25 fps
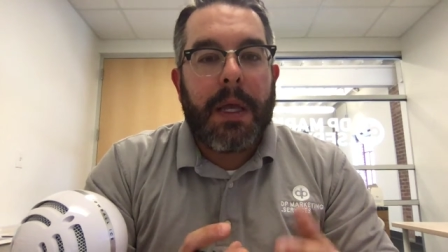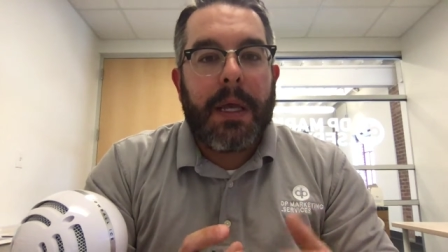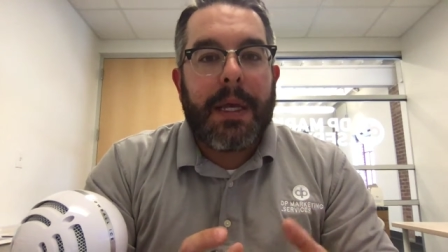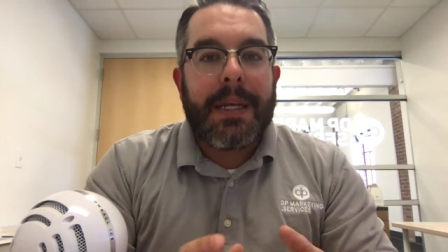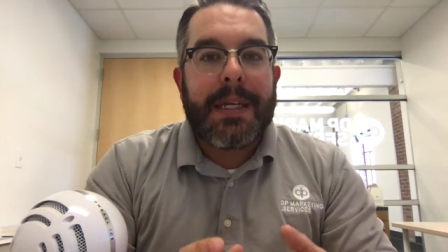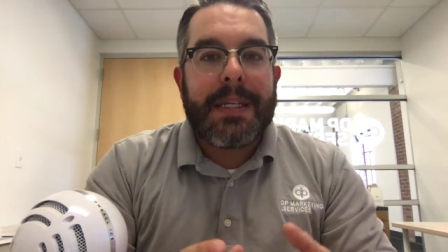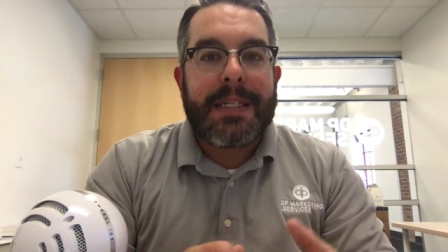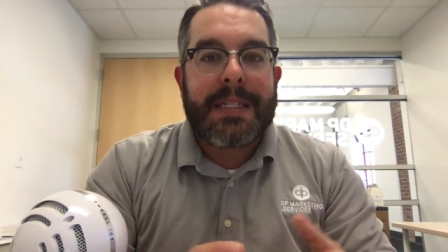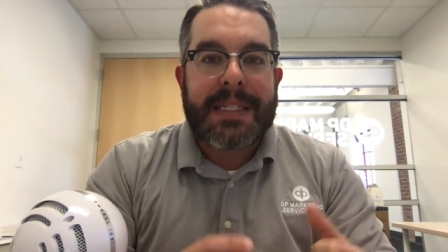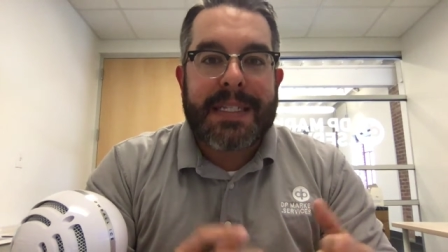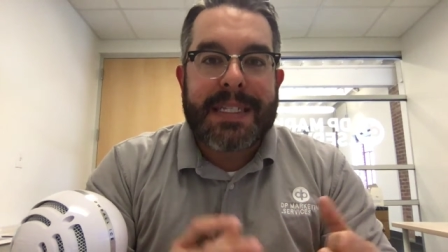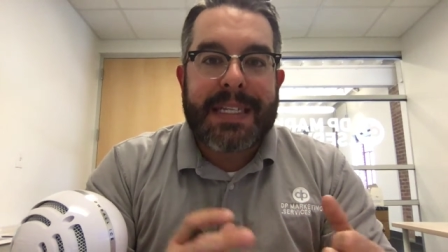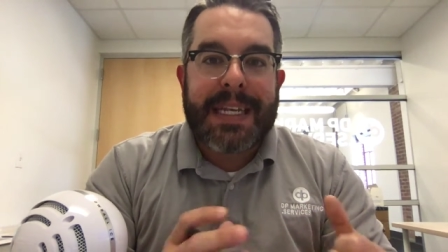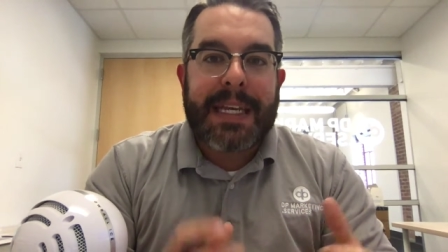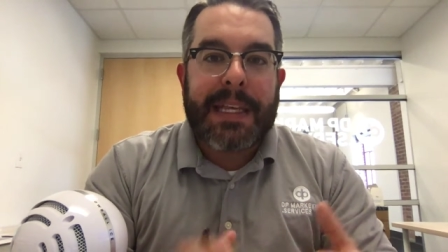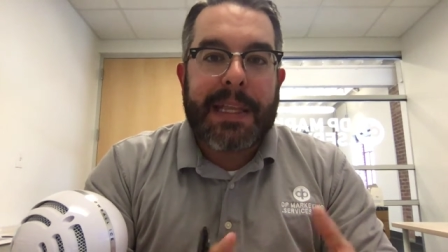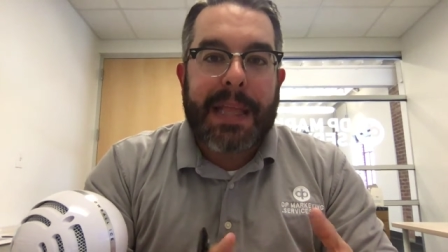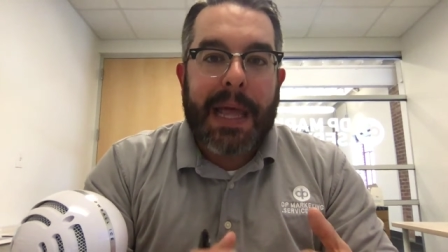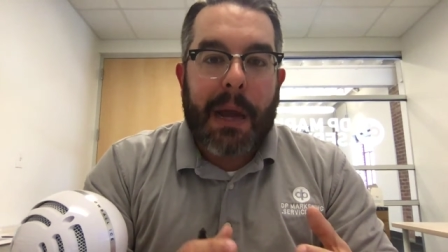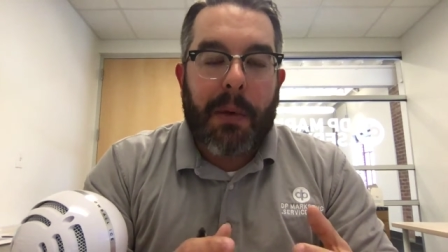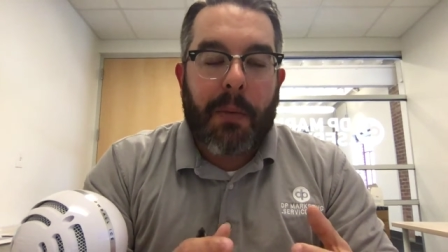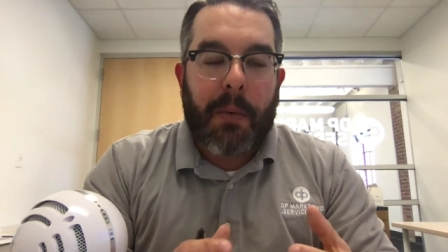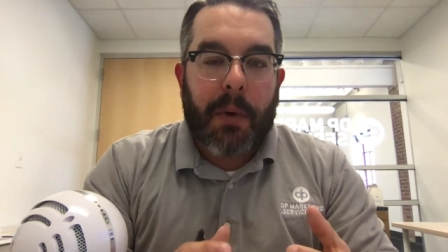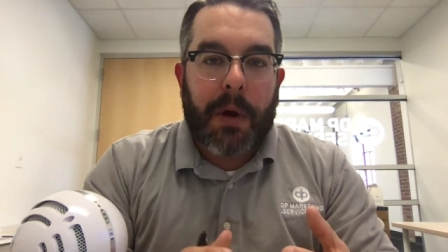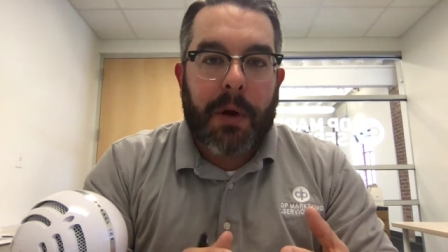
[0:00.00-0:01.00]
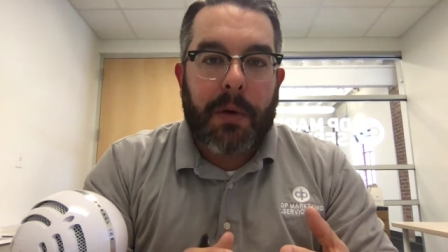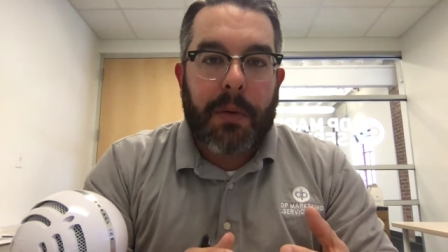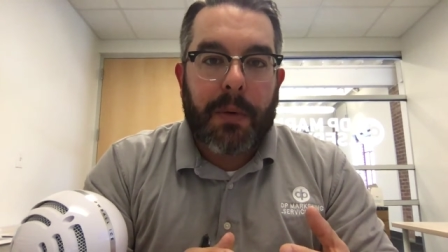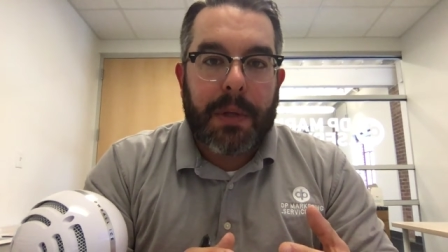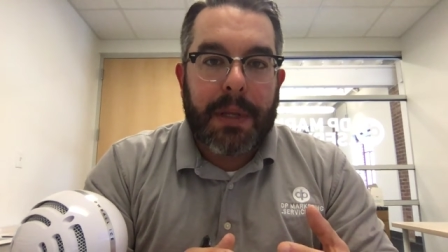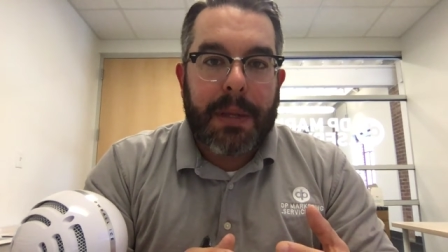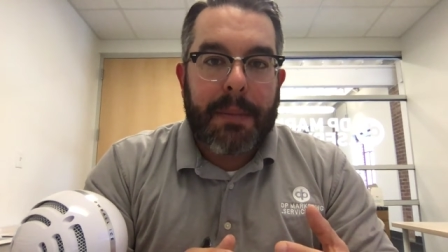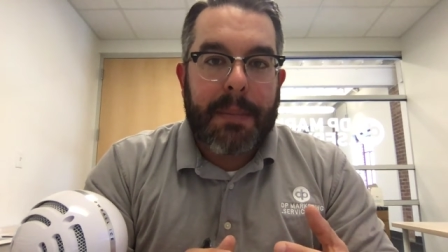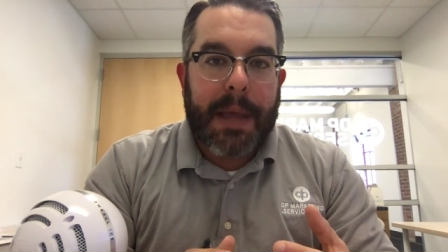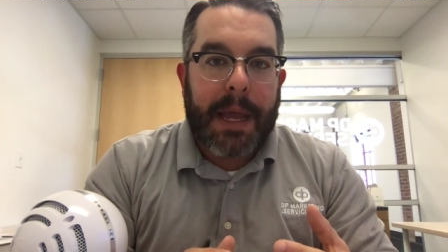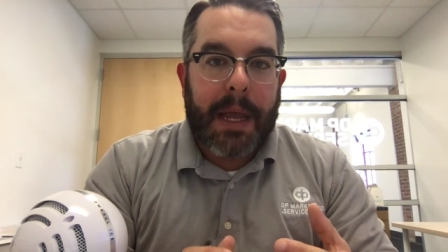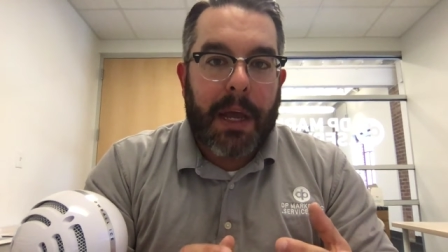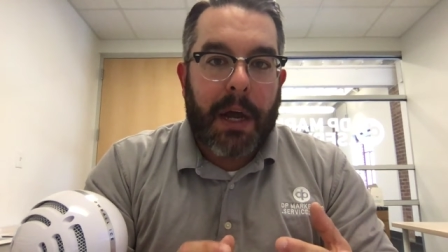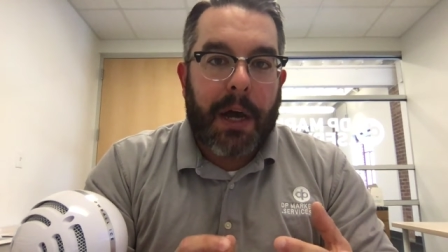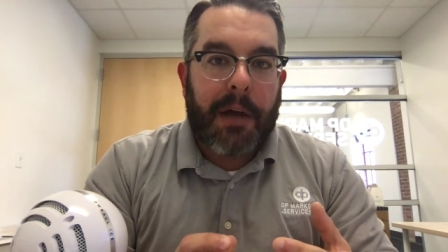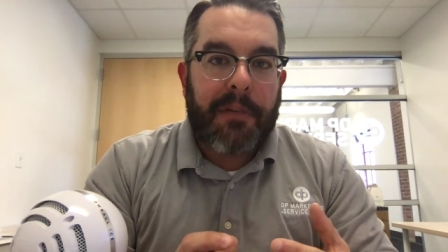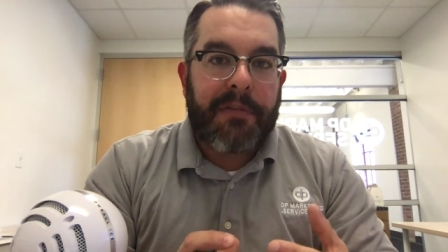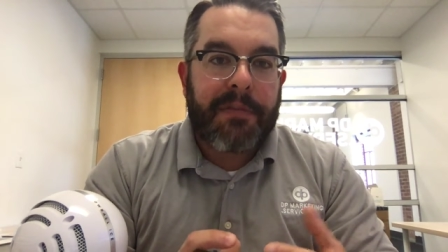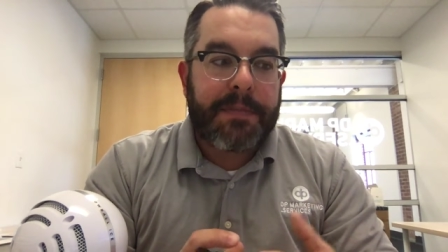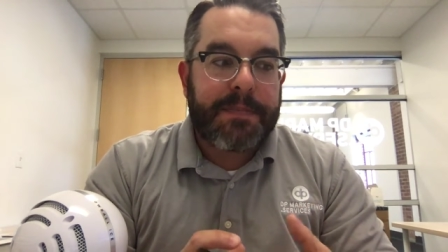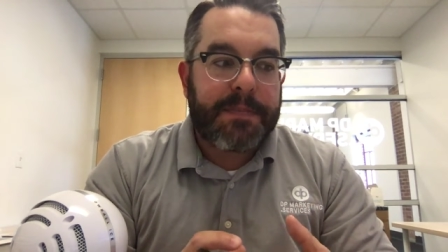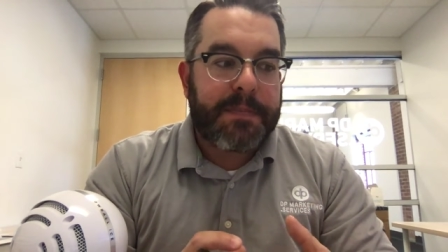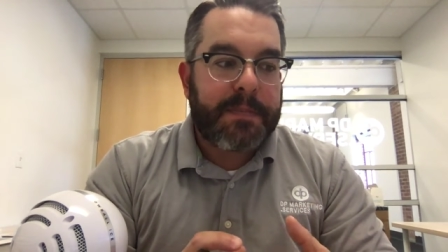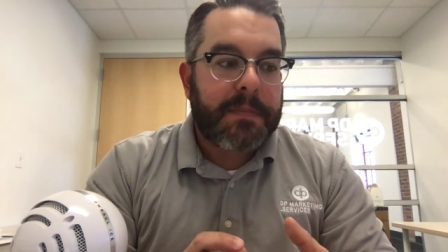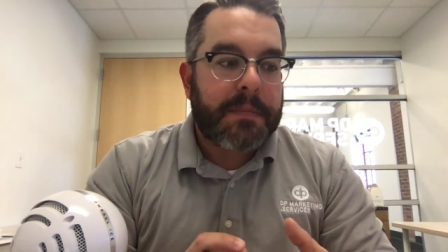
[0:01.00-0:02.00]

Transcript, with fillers: to see that work really pay off.